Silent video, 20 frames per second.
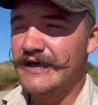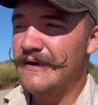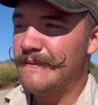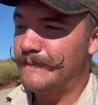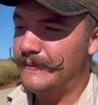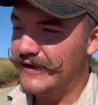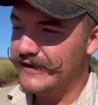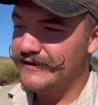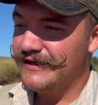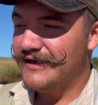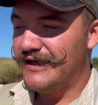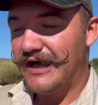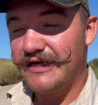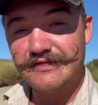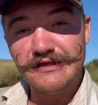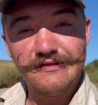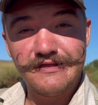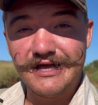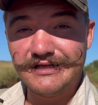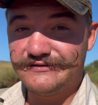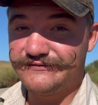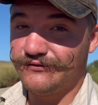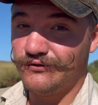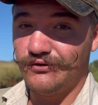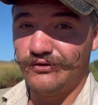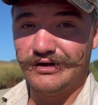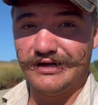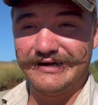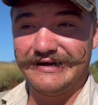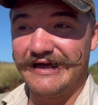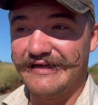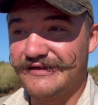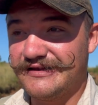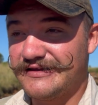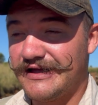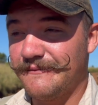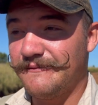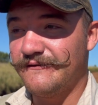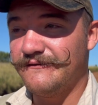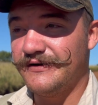But I think that's for another
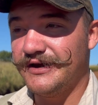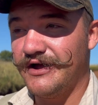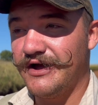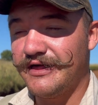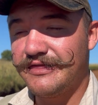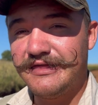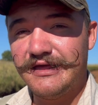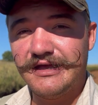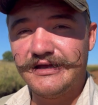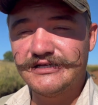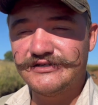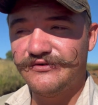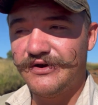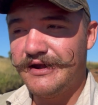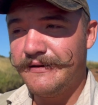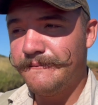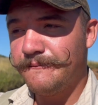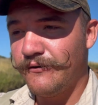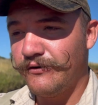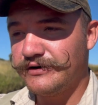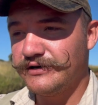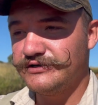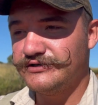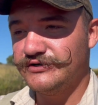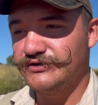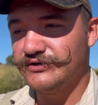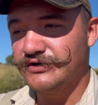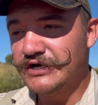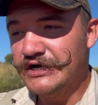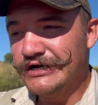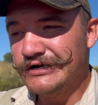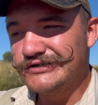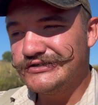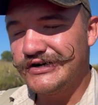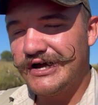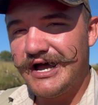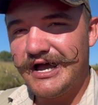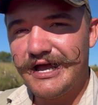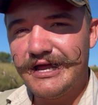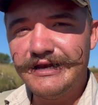type of video. I think it's really important to
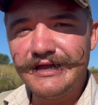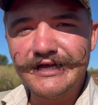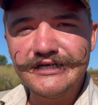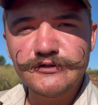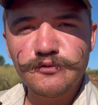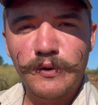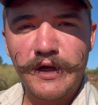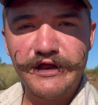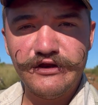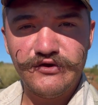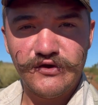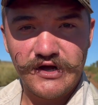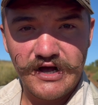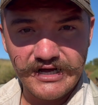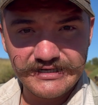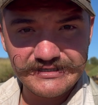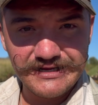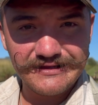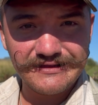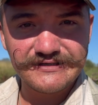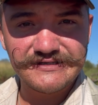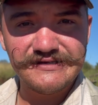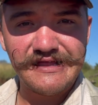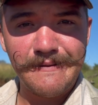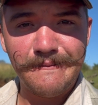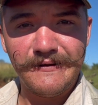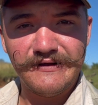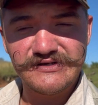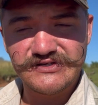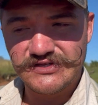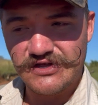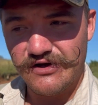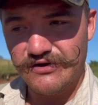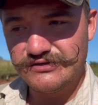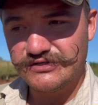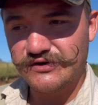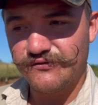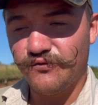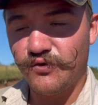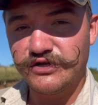try and explain to you guys like the stepping
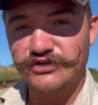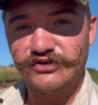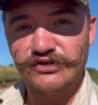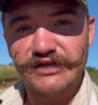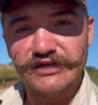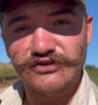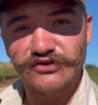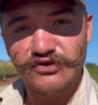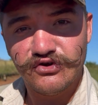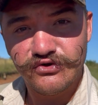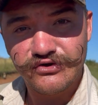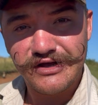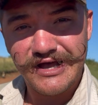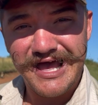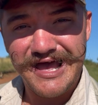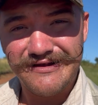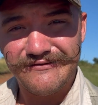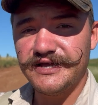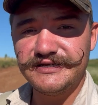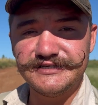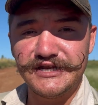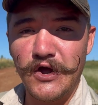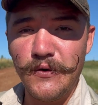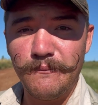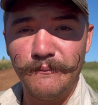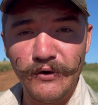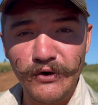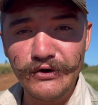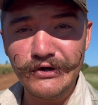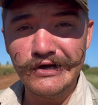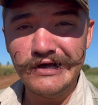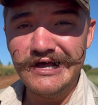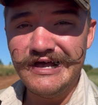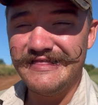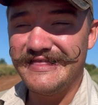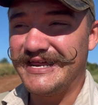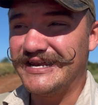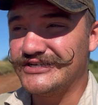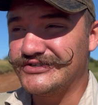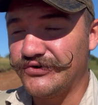stones of what you need to look at. There's no book
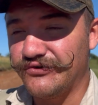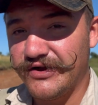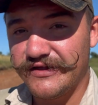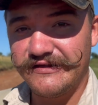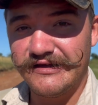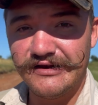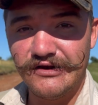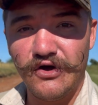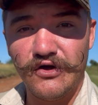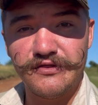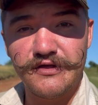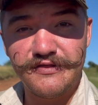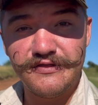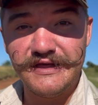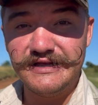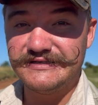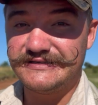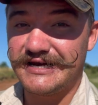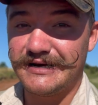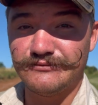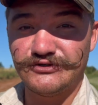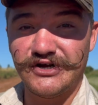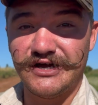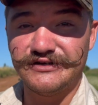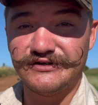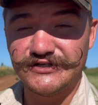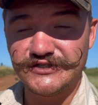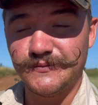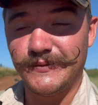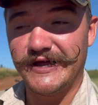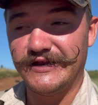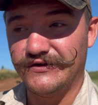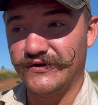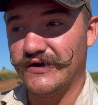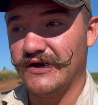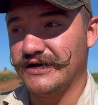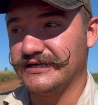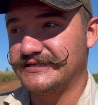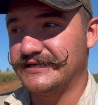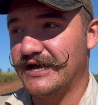that is written on the things that I'm trying to explain to you
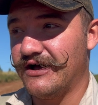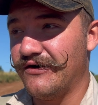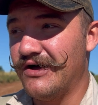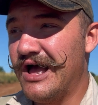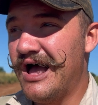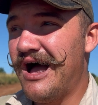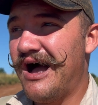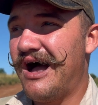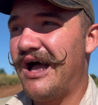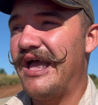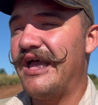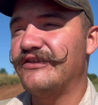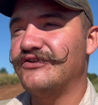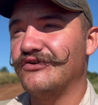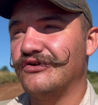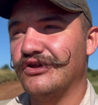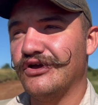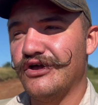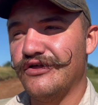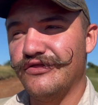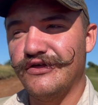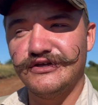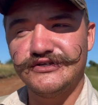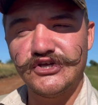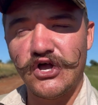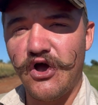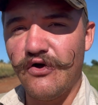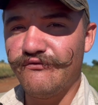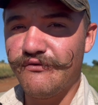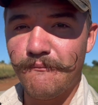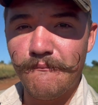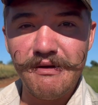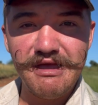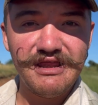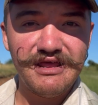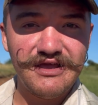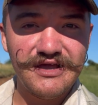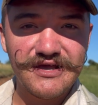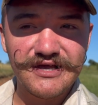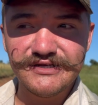guys now. I had to learn this over
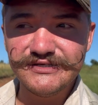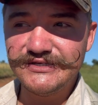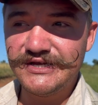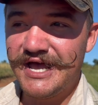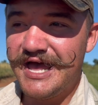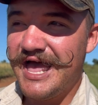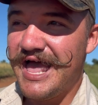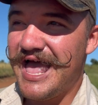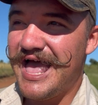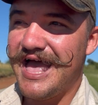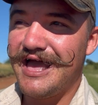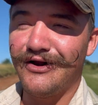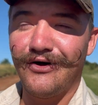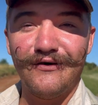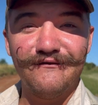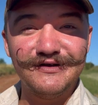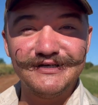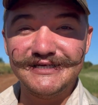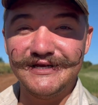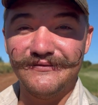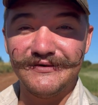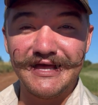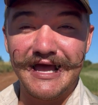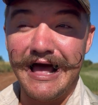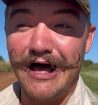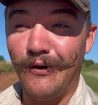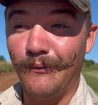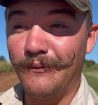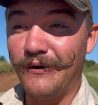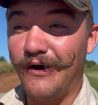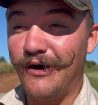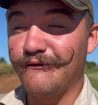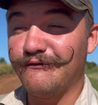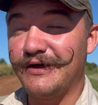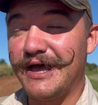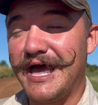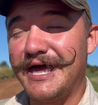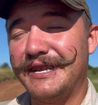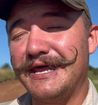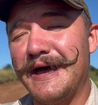many years, and obviously with the help of
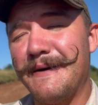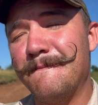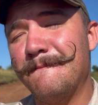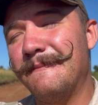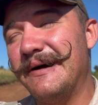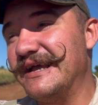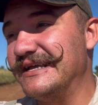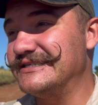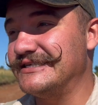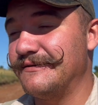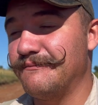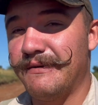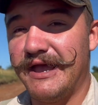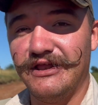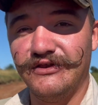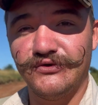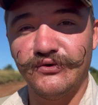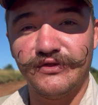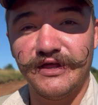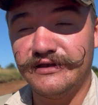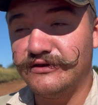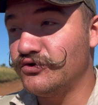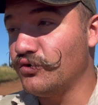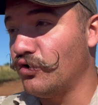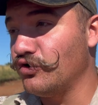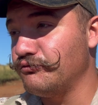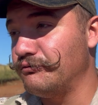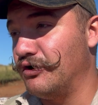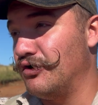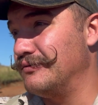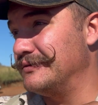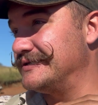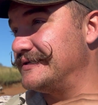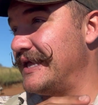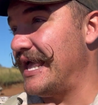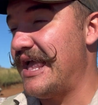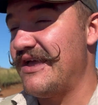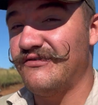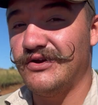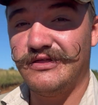an amazing mentor that taught me almost
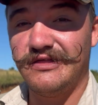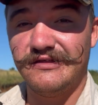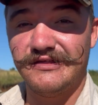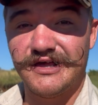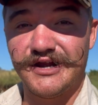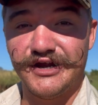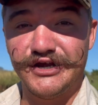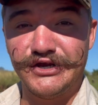everything that I